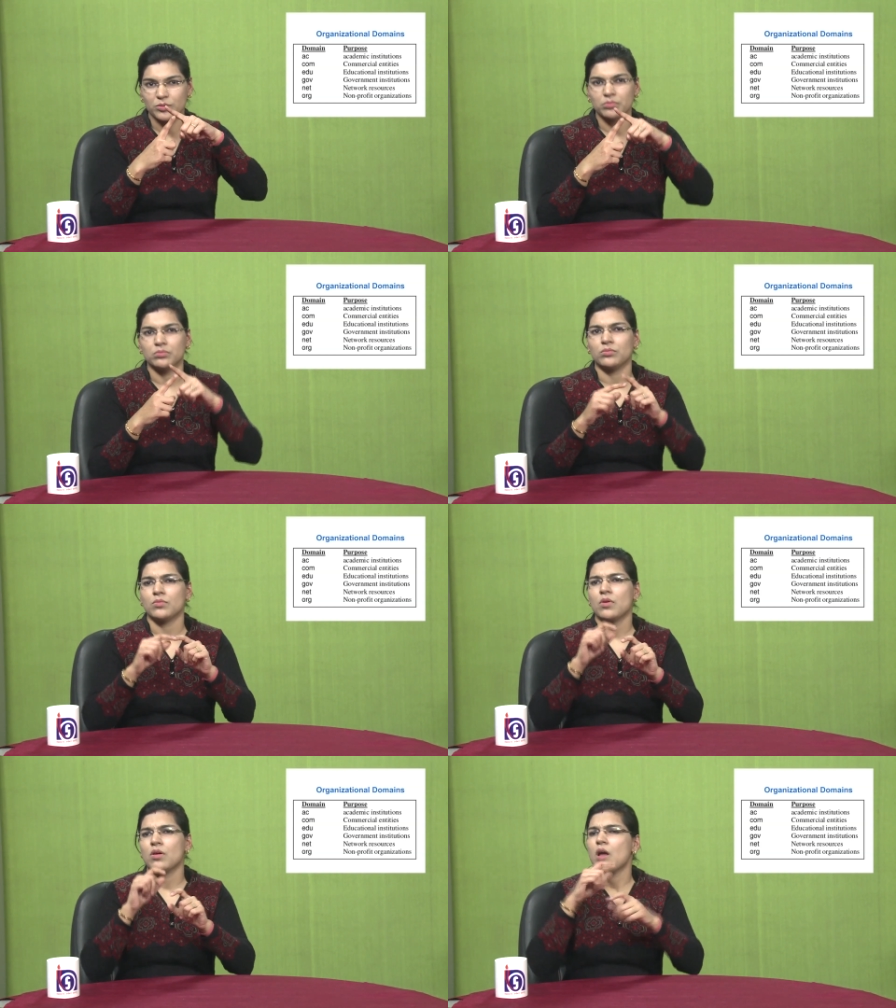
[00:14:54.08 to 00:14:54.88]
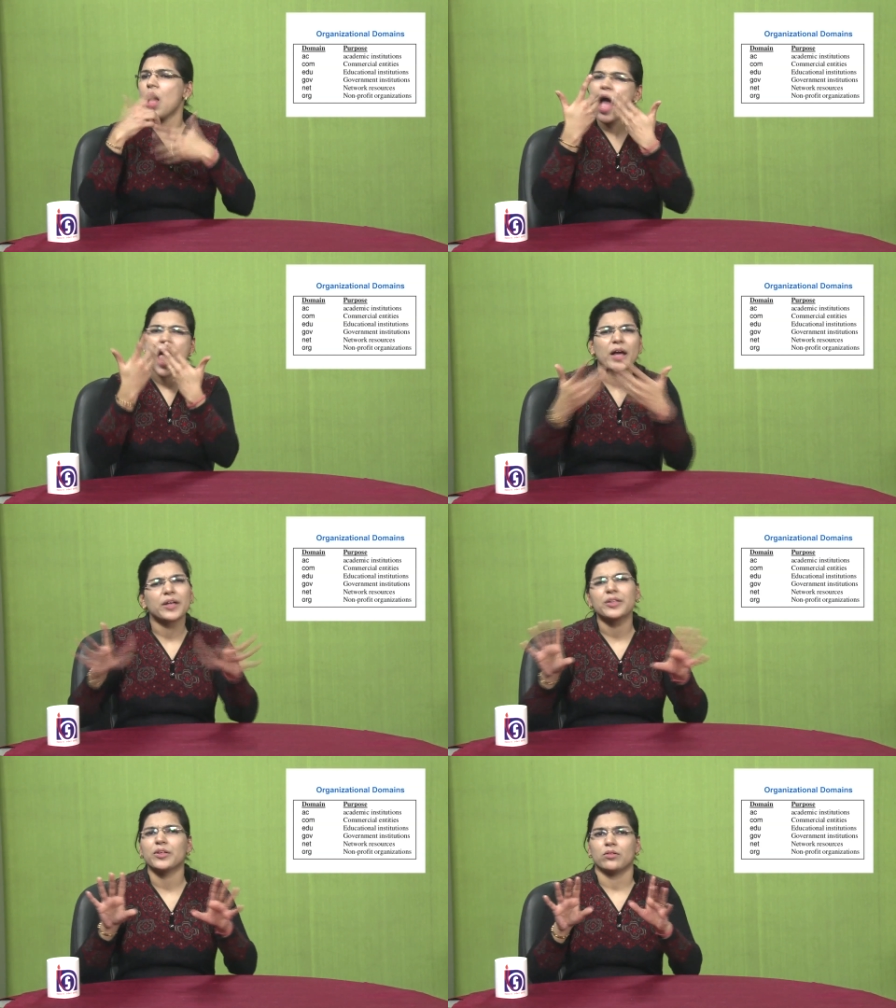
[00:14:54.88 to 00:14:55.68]
NET, that
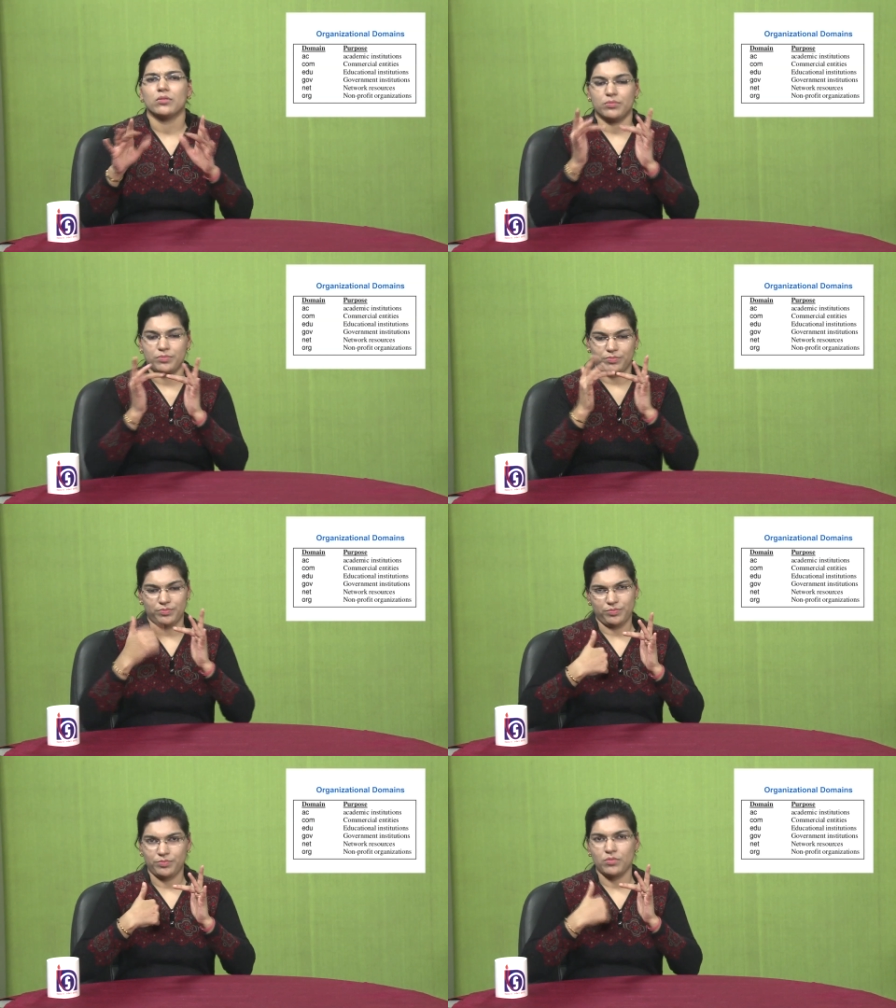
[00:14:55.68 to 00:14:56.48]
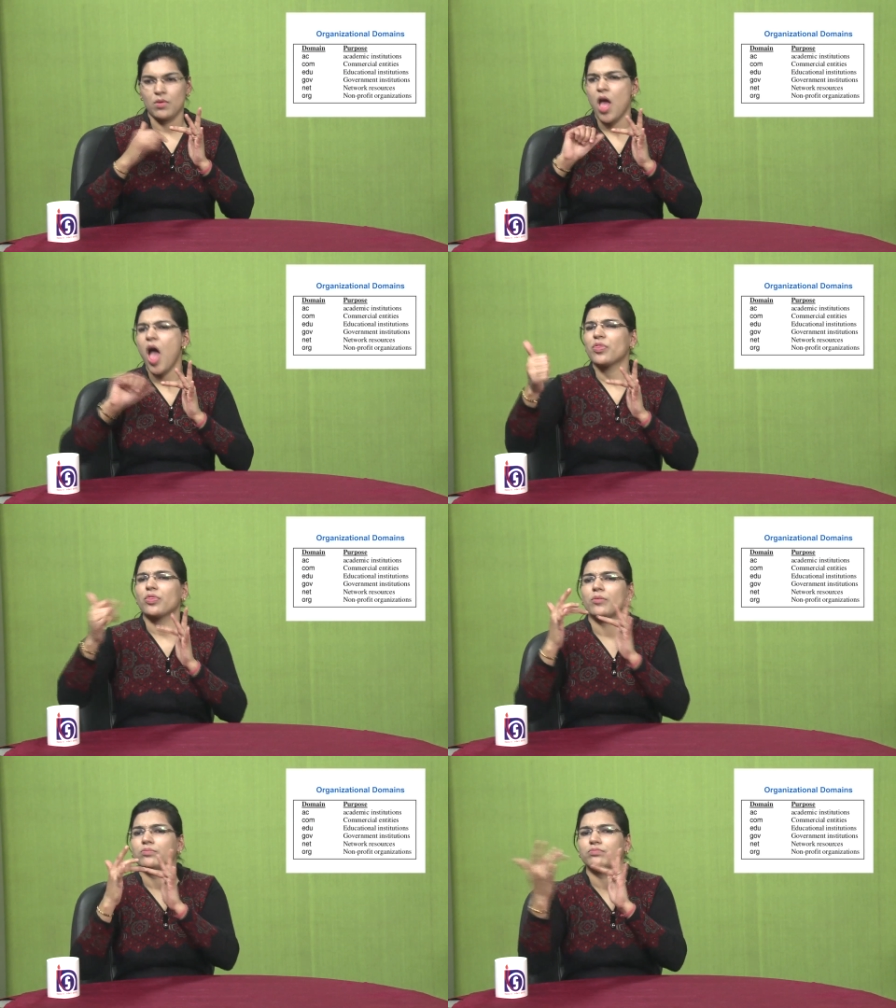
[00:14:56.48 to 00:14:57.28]
is network
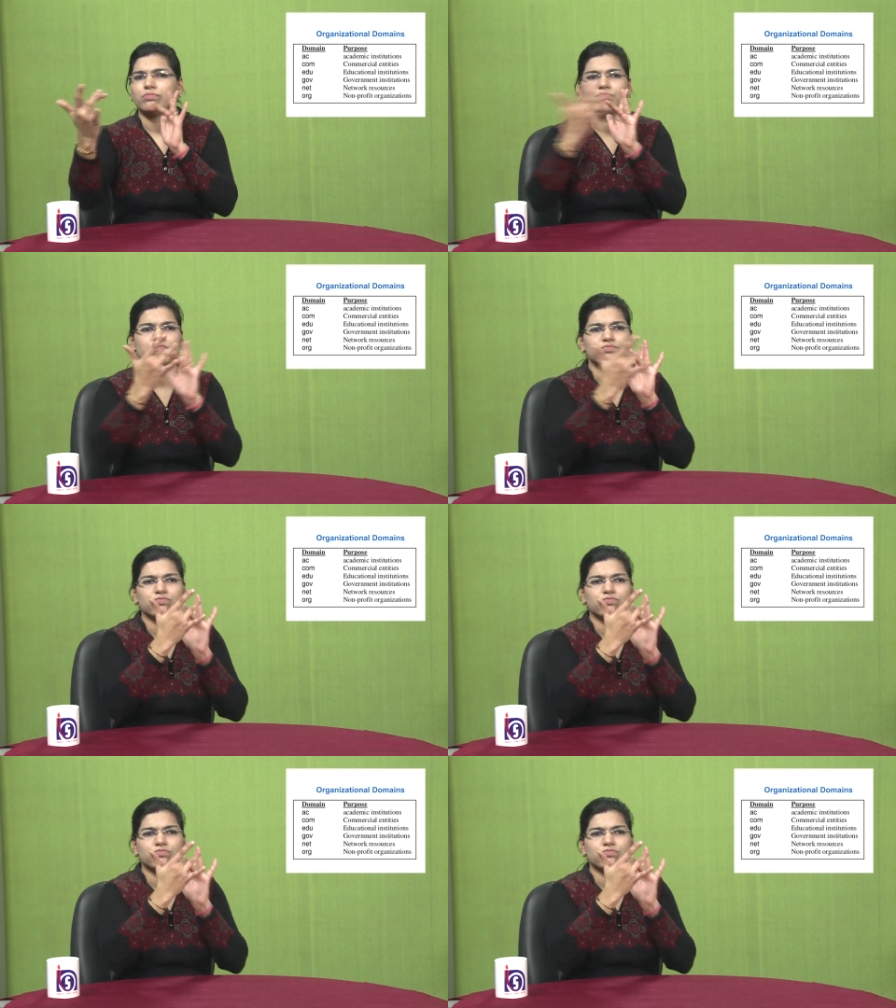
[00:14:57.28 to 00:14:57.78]
resource.